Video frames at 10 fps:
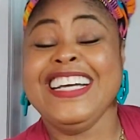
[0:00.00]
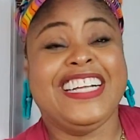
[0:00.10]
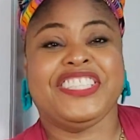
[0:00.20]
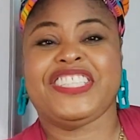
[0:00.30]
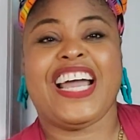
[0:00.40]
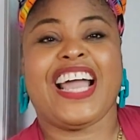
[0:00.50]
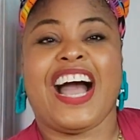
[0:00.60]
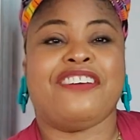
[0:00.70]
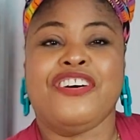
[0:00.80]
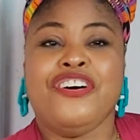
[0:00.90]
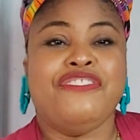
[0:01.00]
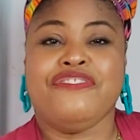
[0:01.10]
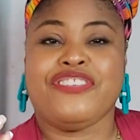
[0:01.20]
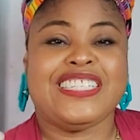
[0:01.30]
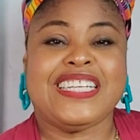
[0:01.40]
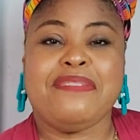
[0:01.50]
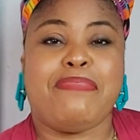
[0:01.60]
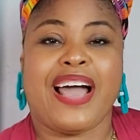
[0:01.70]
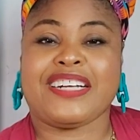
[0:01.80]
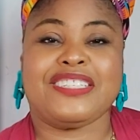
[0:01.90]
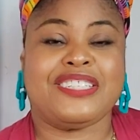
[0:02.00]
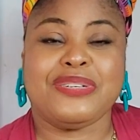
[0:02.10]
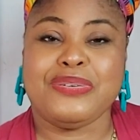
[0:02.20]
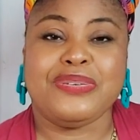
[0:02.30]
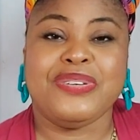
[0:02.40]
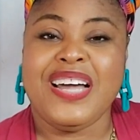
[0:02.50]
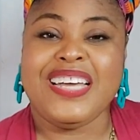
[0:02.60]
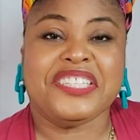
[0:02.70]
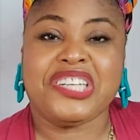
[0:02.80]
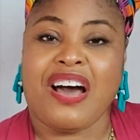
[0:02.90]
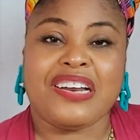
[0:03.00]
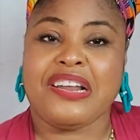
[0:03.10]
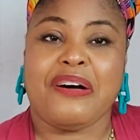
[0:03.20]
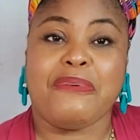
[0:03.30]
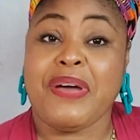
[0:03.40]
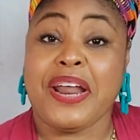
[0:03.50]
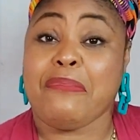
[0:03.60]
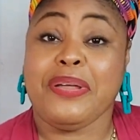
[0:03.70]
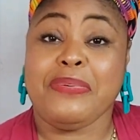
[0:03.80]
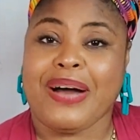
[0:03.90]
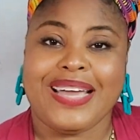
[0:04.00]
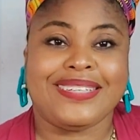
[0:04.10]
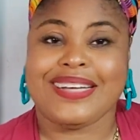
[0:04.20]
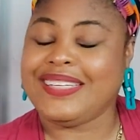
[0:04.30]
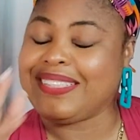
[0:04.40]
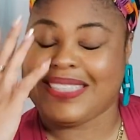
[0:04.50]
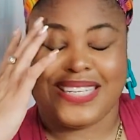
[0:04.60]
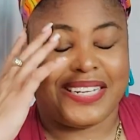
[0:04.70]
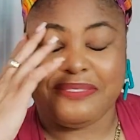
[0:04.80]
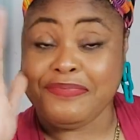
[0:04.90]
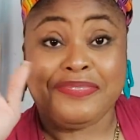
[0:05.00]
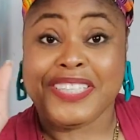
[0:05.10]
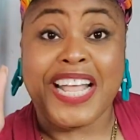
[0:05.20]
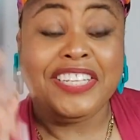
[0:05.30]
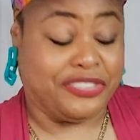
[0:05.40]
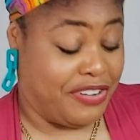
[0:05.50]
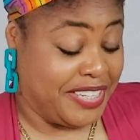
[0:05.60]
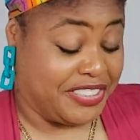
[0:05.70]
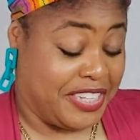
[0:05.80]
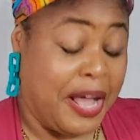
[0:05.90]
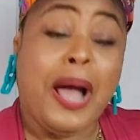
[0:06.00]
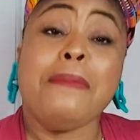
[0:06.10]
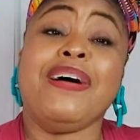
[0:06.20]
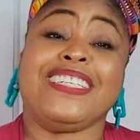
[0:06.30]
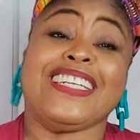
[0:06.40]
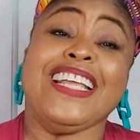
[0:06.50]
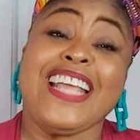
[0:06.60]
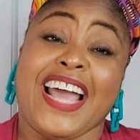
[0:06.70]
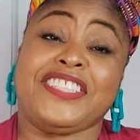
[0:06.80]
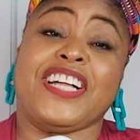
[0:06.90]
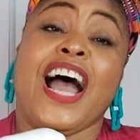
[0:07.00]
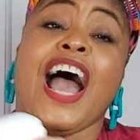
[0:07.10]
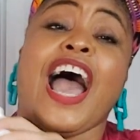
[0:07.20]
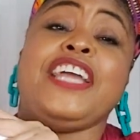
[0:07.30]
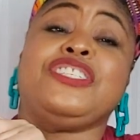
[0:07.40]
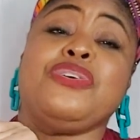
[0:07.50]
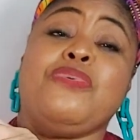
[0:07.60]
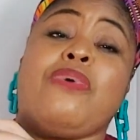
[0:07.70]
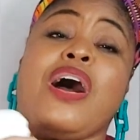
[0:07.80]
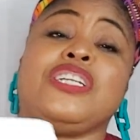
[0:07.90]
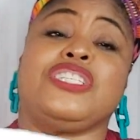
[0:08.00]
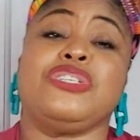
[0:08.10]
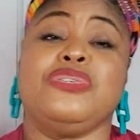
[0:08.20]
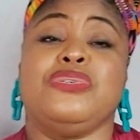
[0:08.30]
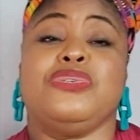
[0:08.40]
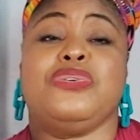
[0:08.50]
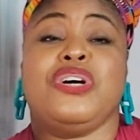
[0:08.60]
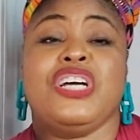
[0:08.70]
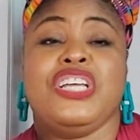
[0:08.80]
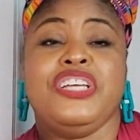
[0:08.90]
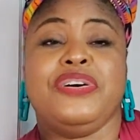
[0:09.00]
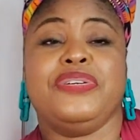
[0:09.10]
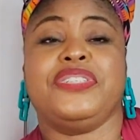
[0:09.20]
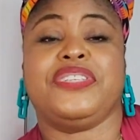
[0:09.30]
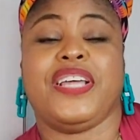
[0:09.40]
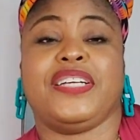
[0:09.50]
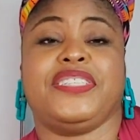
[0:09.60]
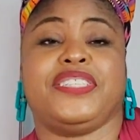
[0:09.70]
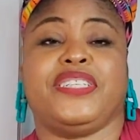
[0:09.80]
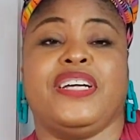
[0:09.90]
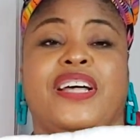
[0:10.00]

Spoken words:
It's like I've reverted back to a toddler when I'm in white. It's crazy. But yes, I do want to use this